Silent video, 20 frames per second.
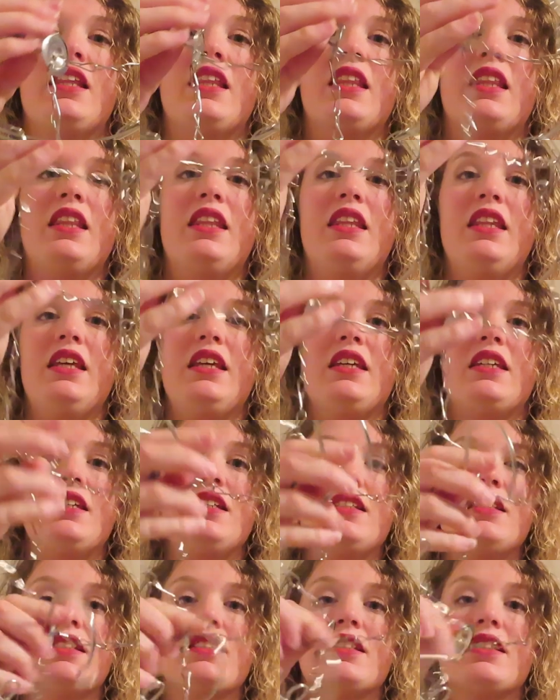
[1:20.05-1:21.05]

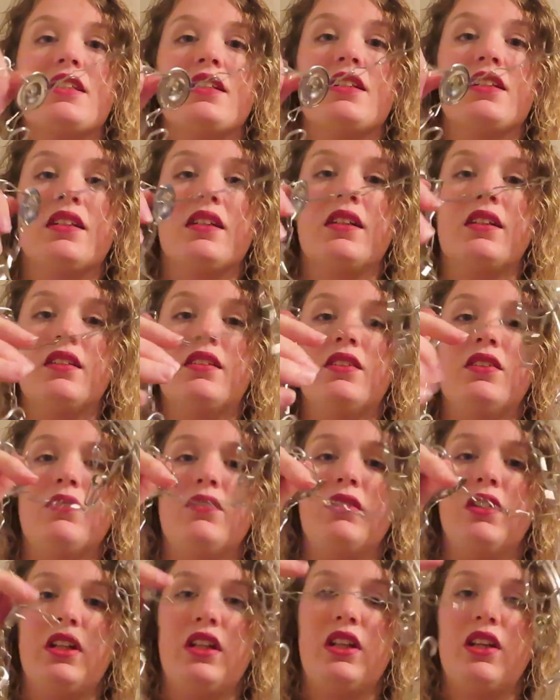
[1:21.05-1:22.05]
this, I
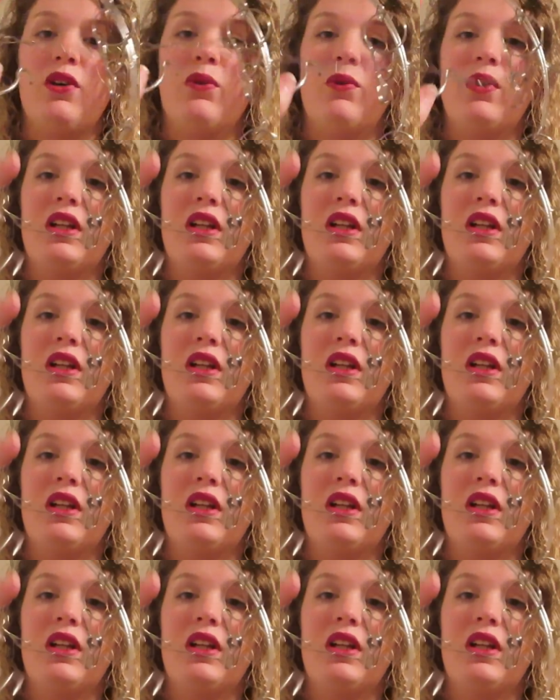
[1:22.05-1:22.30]
don't really know